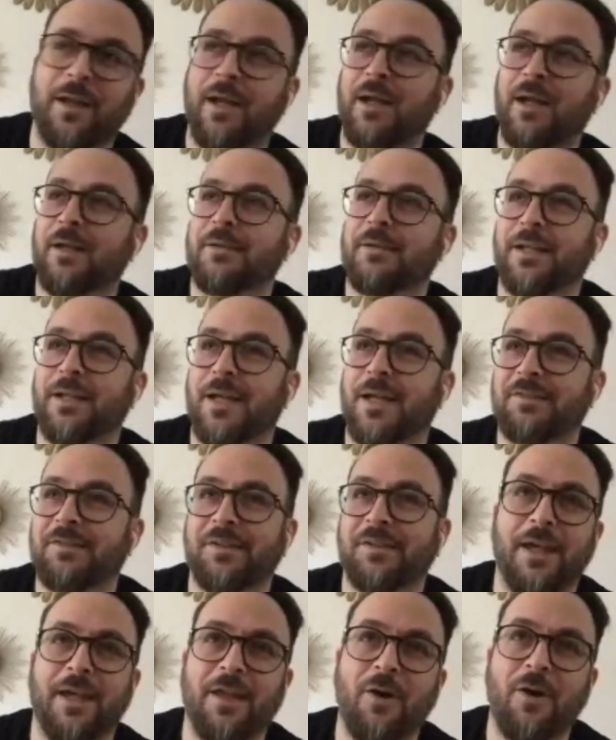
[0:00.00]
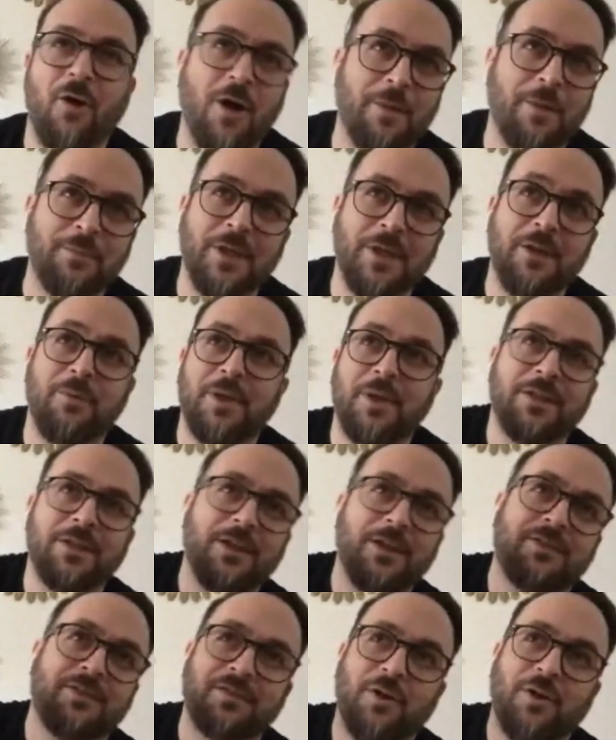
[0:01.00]
that I said, "Oh, I'm
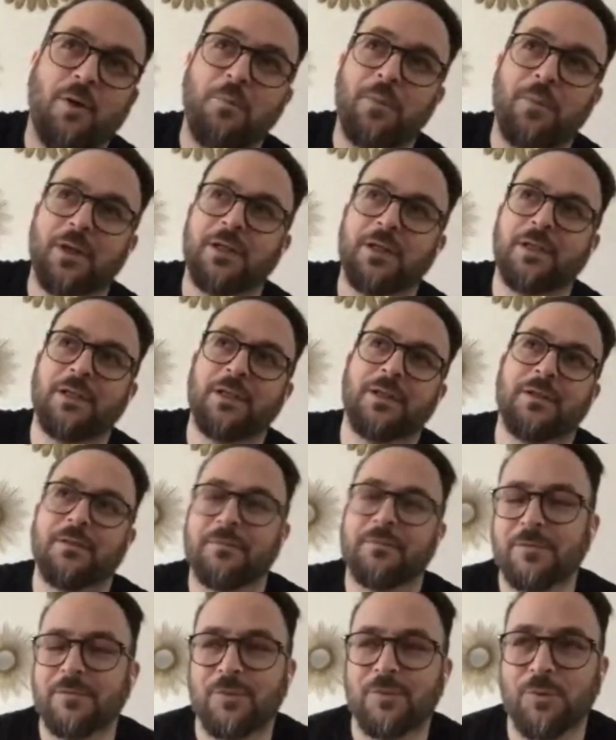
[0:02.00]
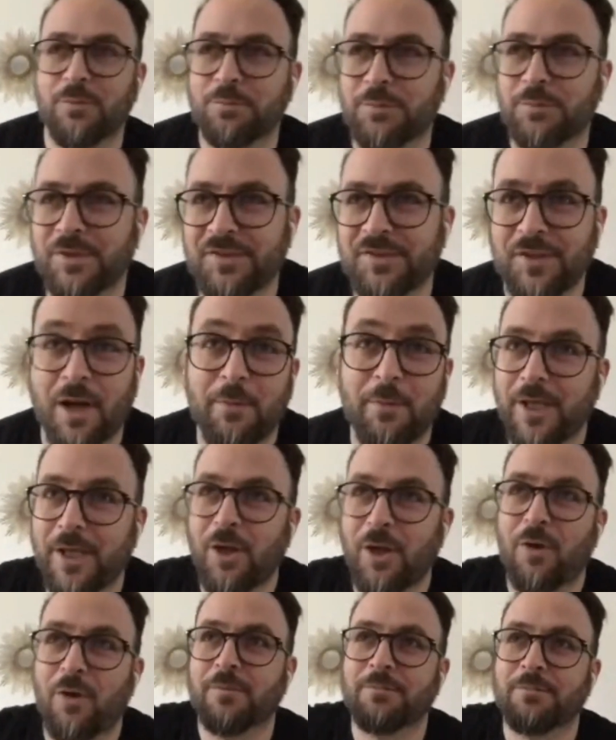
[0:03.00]
leaving this company to start
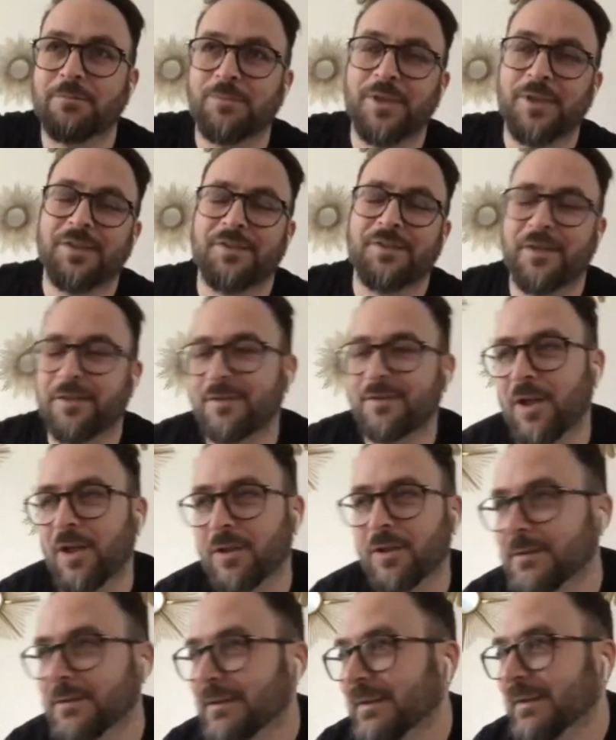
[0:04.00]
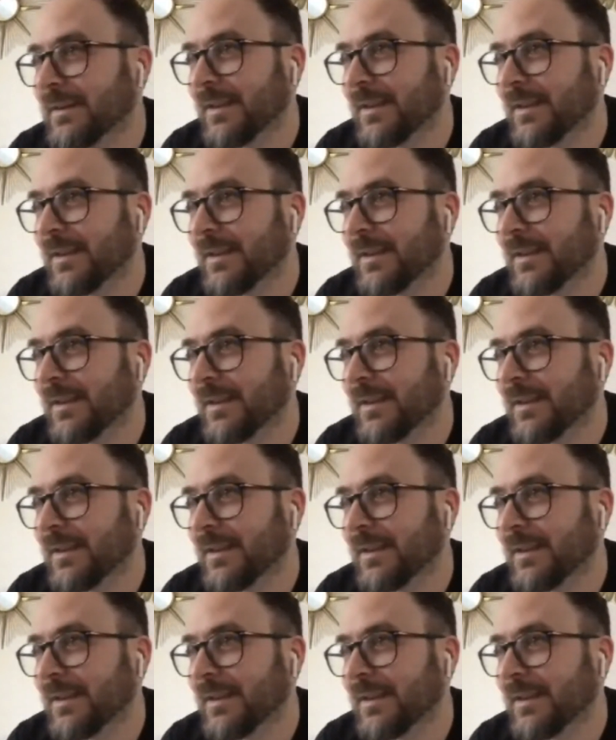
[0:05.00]
my own business." Yeah.